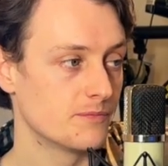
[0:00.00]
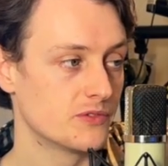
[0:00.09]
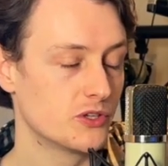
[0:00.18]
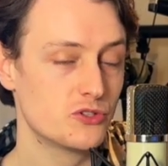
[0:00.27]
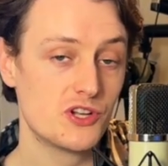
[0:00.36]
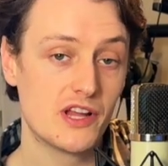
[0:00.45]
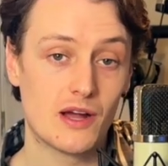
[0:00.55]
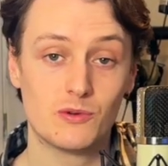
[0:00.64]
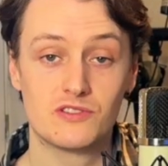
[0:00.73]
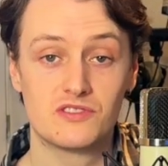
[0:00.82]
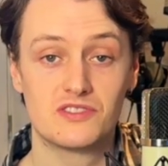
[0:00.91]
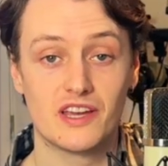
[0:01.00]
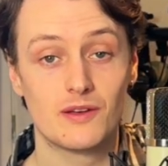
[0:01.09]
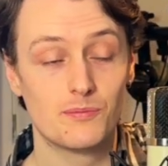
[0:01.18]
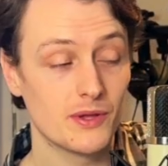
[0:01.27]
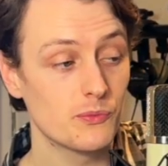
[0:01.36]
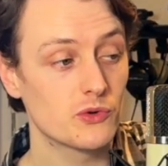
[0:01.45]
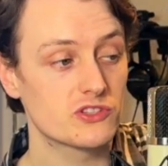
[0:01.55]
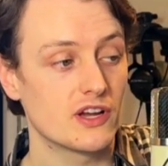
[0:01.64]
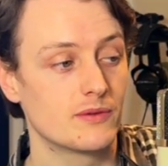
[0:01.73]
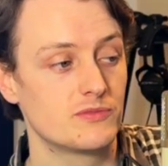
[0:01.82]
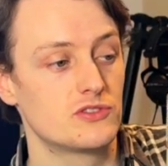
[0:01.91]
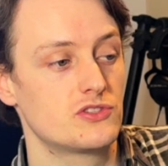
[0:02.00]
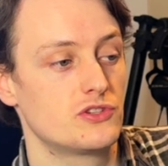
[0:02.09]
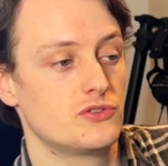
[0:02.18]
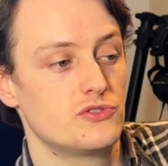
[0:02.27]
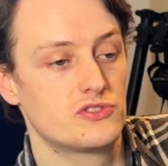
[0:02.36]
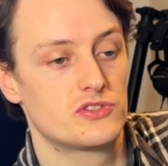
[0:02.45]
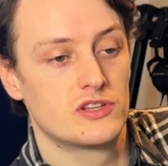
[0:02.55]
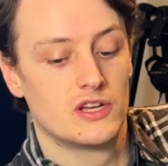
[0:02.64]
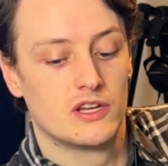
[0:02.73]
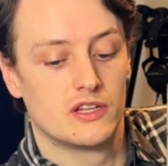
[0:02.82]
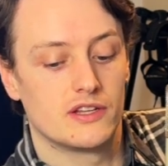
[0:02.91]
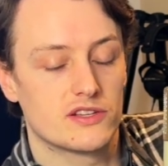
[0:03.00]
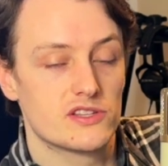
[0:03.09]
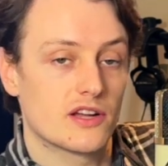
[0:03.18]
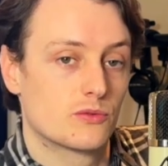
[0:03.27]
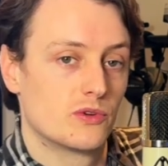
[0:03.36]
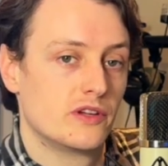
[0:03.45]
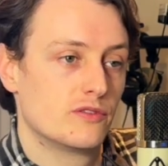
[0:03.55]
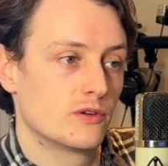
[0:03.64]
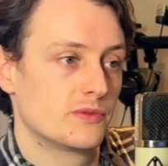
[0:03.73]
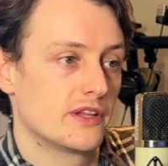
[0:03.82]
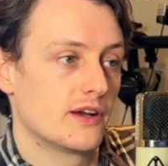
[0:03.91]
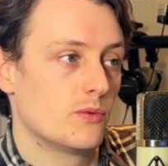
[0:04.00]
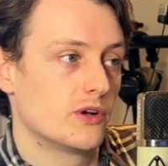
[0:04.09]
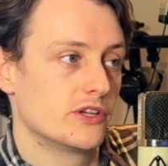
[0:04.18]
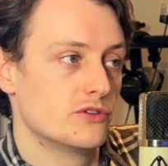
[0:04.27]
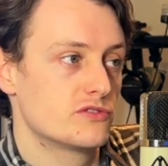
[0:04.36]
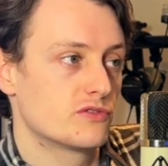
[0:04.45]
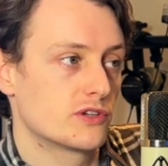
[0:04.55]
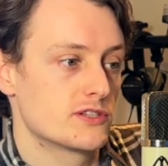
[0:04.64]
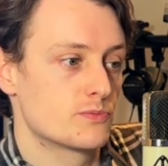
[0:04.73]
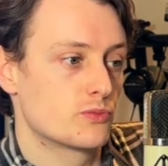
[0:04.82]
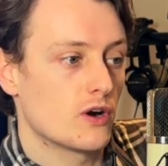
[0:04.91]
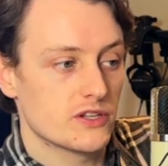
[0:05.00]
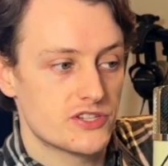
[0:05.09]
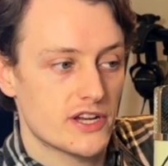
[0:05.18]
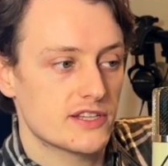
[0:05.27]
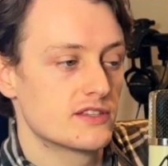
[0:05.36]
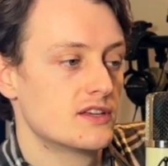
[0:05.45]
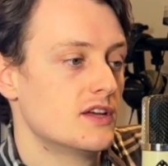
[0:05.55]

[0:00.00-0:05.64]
Usually I would take a bit more time to choose the exact reverb that I want to use for this project.